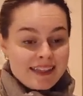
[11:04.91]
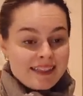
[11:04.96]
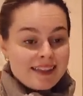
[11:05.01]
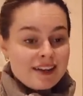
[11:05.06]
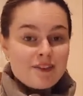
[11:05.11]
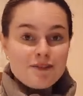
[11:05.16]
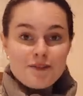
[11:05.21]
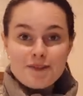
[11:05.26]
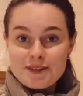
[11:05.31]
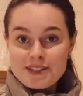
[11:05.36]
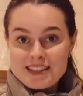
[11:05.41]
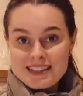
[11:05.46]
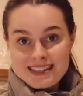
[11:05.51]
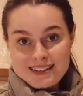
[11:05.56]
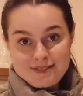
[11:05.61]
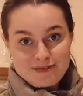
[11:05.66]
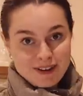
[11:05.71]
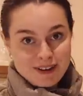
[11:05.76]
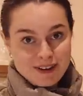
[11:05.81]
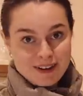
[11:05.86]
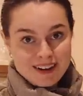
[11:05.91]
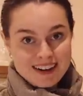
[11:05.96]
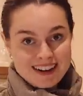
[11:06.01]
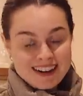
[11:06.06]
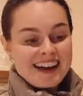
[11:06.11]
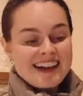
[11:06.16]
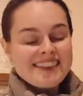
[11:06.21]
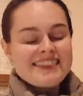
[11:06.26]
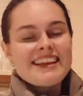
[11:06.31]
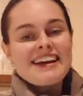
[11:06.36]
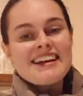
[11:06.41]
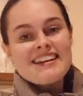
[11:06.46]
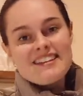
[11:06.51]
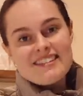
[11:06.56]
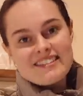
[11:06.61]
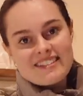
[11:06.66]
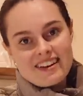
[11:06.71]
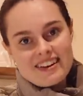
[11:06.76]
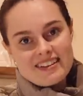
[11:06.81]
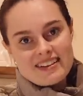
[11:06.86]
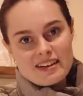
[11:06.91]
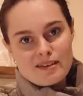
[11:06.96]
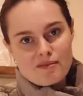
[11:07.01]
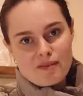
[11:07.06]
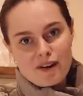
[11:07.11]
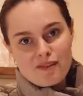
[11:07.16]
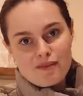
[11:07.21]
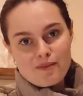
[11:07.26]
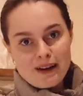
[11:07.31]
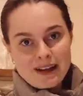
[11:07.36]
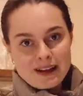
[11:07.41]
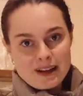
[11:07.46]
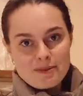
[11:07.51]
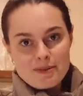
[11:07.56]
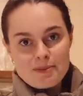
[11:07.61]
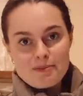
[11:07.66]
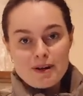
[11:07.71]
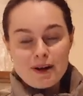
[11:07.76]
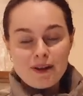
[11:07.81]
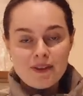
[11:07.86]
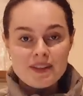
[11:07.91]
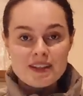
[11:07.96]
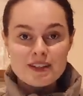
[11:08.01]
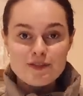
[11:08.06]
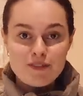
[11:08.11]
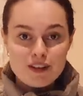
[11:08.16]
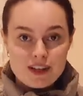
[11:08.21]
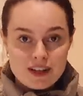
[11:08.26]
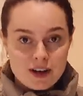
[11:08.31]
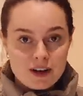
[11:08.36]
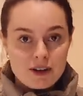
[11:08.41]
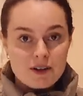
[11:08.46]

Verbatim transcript: Thank you for watching this vlog and thank you Sky Cinema for working with me on this video.